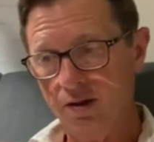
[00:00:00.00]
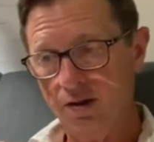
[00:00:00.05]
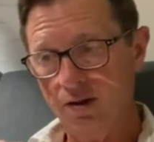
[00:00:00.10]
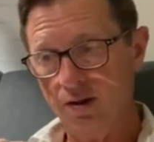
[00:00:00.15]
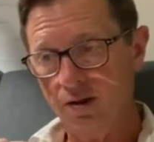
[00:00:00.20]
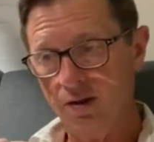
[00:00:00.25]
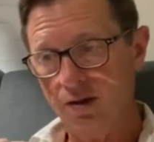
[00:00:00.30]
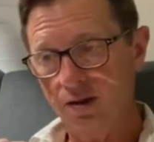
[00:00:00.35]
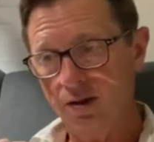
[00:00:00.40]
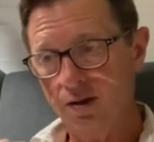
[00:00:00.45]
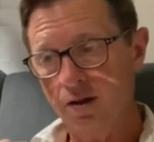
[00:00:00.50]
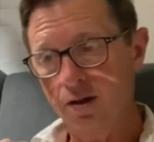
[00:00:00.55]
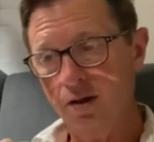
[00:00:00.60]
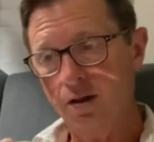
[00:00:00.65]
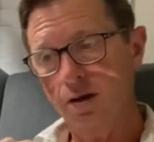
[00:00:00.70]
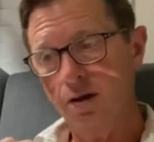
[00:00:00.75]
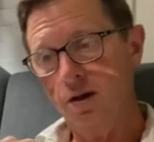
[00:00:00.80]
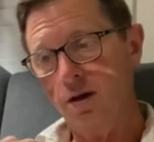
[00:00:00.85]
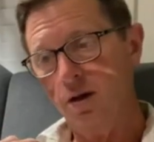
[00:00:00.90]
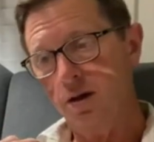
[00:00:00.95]

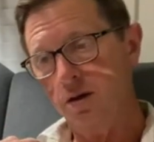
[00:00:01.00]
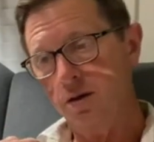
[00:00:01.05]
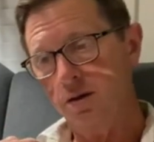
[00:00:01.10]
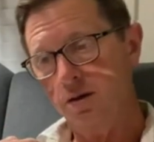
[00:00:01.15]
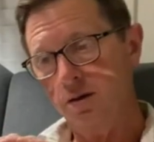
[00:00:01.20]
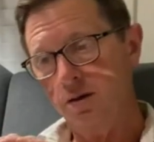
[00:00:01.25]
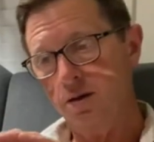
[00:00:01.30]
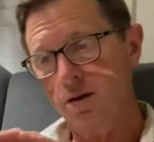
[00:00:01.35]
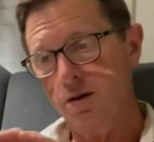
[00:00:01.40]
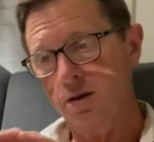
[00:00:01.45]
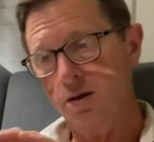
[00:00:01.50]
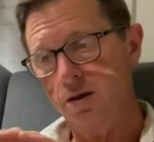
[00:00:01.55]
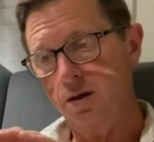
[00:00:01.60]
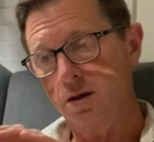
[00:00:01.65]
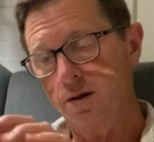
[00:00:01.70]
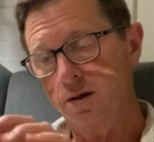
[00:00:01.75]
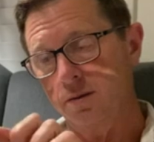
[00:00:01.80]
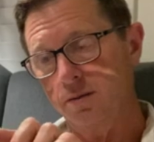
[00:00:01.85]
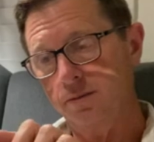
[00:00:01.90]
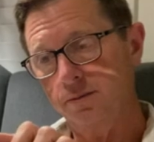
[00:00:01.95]

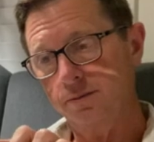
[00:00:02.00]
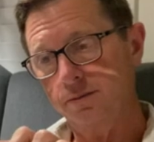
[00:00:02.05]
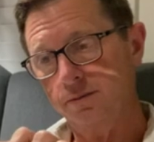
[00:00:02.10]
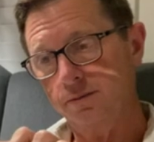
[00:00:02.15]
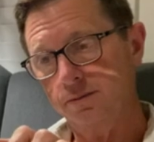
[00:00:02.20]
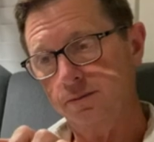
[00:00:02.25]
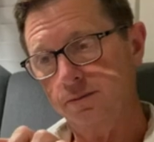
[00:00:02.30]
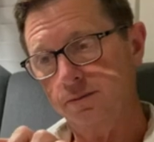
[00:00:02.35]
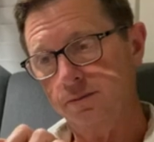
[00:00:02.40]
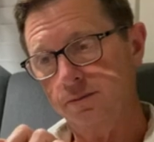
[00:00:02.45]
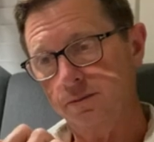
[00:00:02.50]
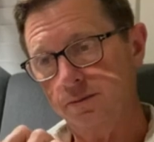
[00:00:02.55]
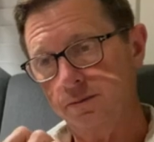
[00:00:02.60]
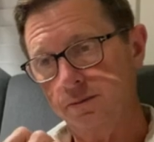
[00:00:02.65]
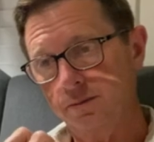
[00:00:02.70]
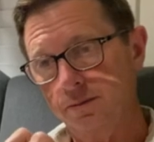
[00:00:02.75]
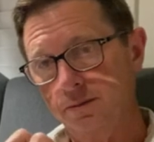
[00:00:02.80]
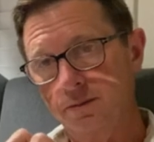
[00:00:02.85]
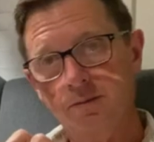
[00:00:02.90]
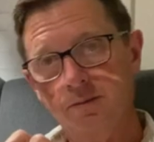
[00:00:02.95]

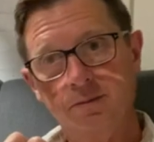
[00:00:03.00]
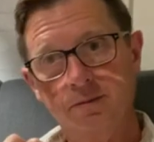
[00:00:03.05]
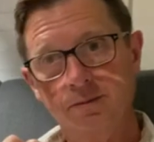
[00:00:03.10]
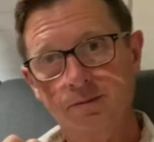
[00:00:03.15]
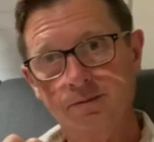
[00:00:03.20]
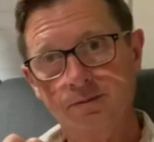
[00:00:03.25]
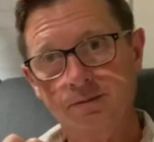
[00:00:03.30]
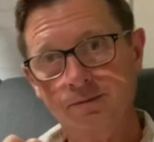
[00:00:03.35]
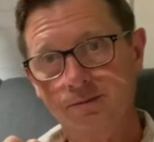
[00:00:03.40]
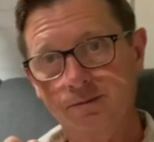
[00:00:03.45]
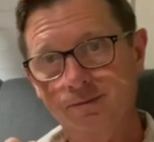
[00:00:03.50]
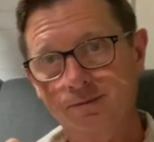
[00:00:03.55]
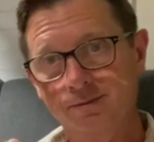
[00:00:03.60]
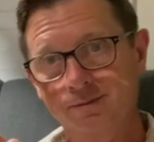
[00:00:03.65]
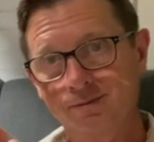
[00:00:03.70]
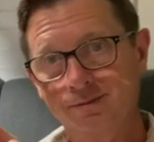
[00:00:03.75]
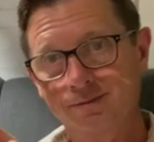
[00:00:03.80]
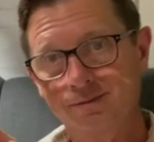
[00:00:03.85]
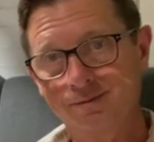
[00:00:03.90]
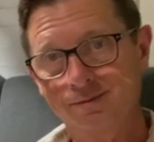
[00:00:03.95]

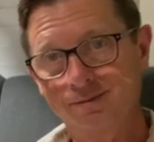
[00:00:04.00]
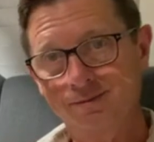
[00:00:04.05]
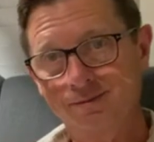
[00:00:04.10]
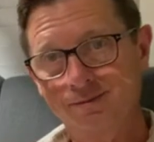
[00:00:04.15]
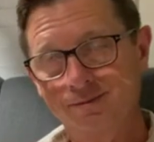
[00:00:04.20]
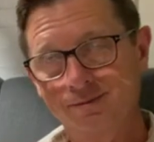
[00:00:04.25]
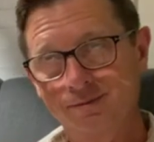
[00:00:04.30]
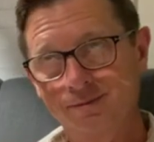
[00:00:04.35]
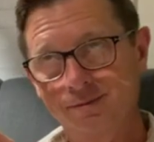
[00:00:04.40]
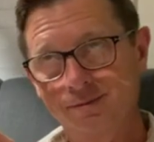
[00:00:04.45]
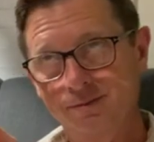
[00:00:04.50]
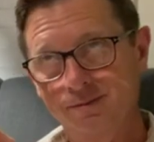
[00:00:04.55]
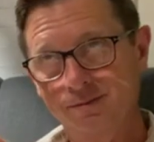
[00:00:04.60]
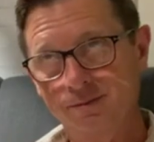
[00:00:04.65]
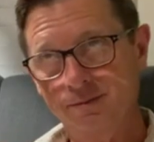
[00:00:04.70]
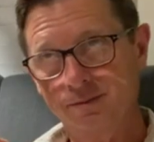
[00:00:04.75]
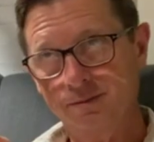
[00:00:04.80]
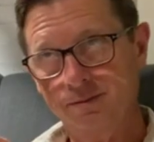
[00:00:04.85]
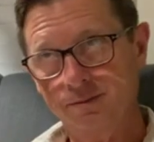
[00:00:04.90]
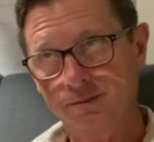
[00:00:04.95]

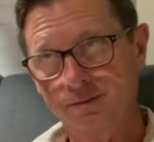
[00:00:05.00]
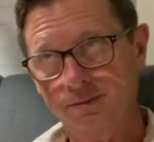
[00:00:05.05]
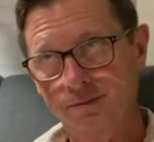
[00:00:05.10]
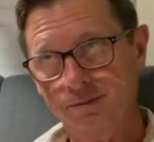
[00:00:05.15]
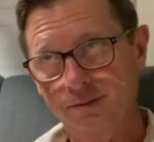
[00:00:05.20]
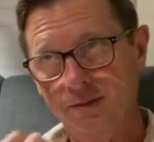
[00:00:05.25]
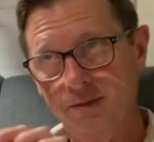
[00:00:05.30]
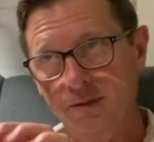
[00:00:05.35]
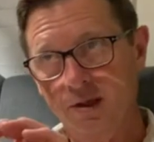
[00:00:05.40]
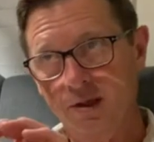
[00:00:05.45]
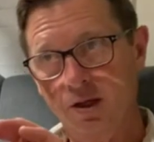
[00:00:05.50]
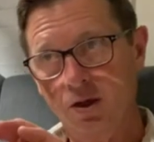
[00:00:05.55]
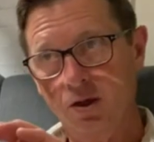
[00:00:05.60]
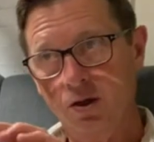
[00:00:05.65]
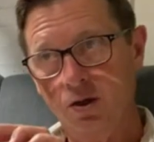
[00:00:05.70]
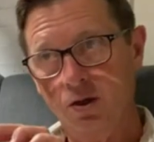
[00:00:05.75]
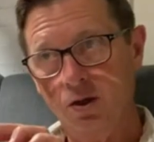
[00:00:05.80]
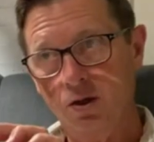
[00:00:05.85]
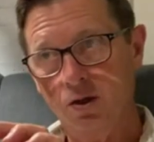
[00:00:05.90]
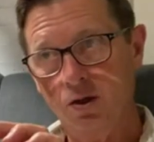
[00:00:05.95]

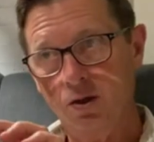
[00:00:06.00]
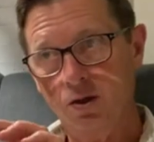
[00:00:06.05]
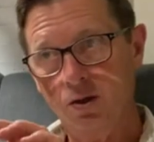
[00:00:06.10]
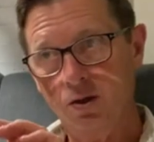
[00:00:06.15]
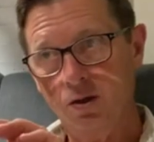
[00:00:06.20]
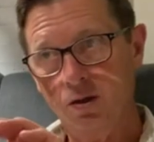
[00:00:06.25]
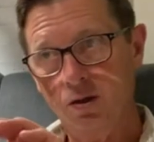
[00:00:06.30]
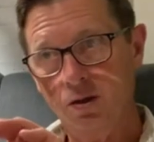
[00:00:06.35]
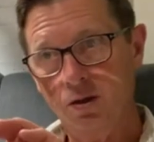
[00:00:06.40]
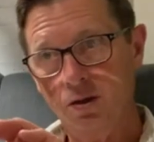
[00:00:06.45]
[no speech]